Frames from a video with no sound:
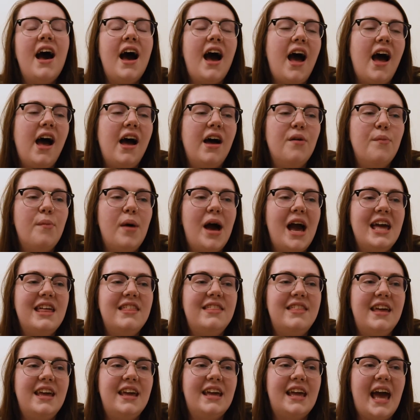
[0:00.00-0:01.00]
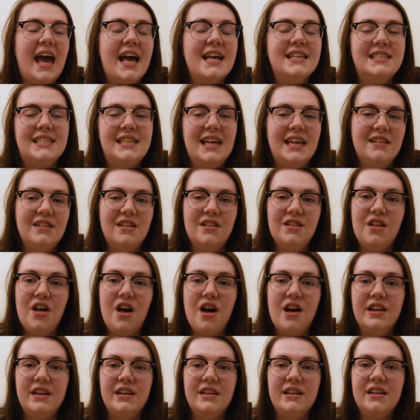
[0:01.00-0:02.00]
Um, I think Estee
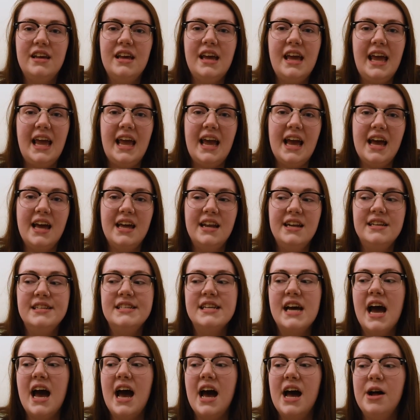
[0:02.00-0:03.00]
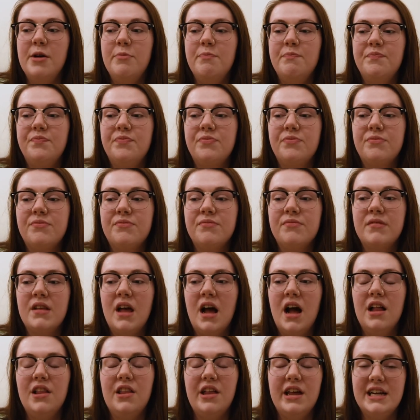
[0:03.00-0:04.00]
Lalonde and um,
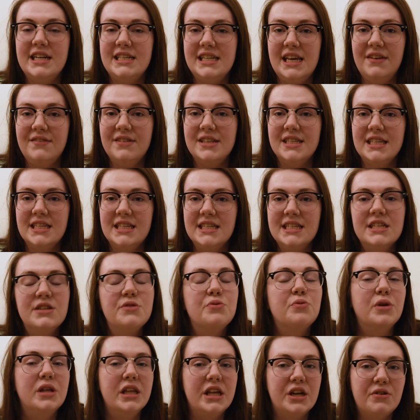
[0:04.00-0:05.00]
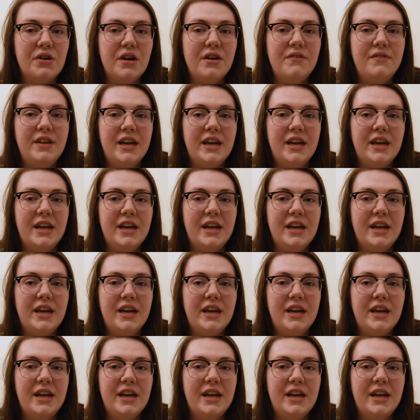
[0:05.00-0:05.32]
Allana Davidson did really great